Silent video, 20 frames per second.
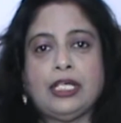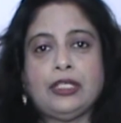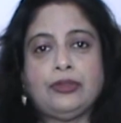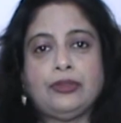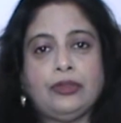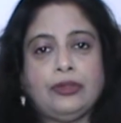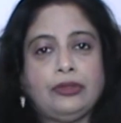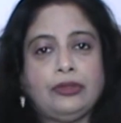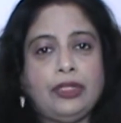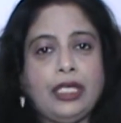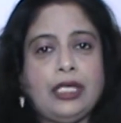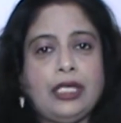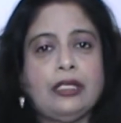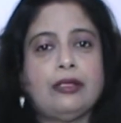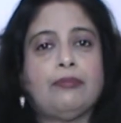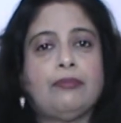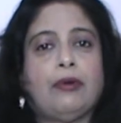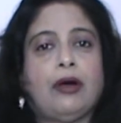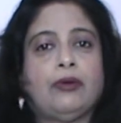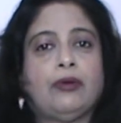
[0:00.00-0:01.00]
to
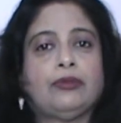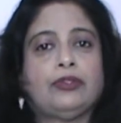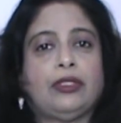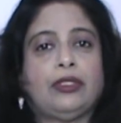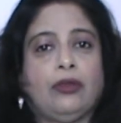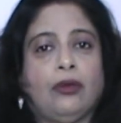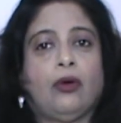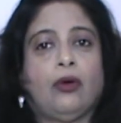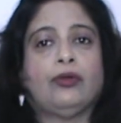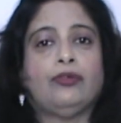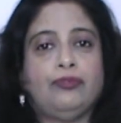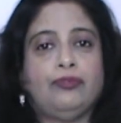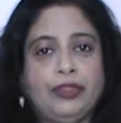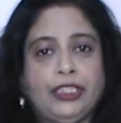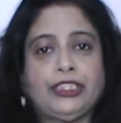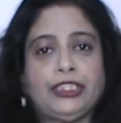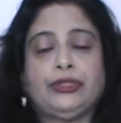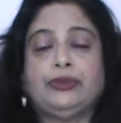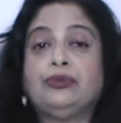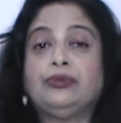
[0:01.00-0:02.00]
think about Lord
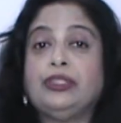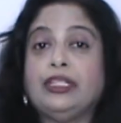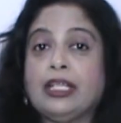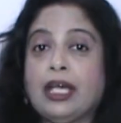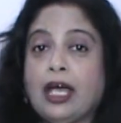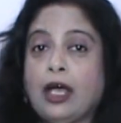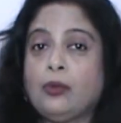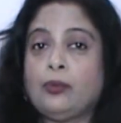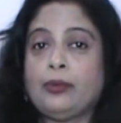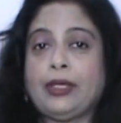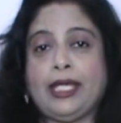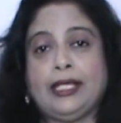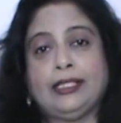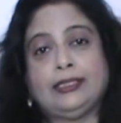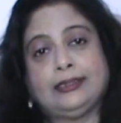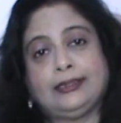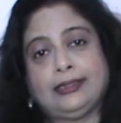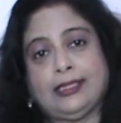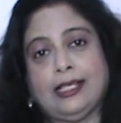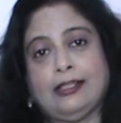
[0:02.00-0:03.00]
Vishnu now
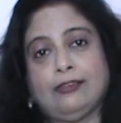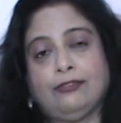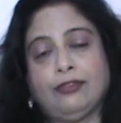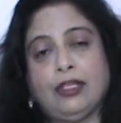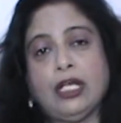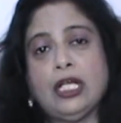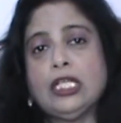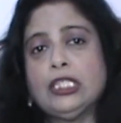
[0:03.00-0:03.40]
itself,